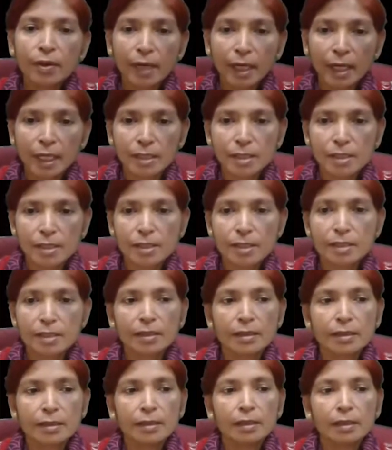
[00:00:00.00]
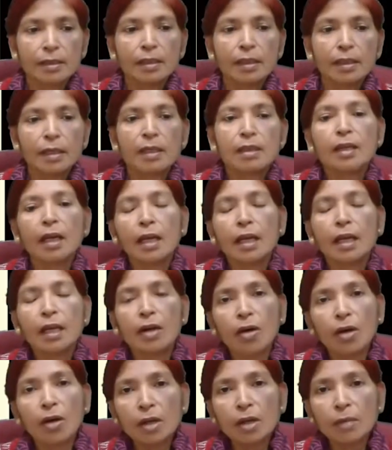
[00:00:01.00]
rates in the
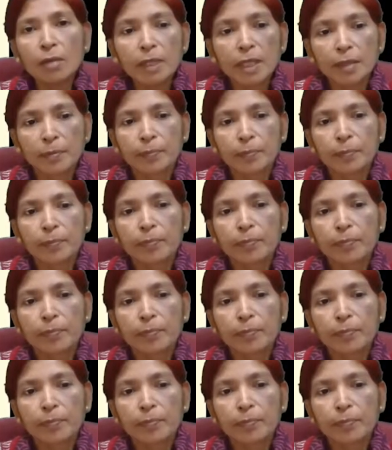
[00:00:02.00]
economy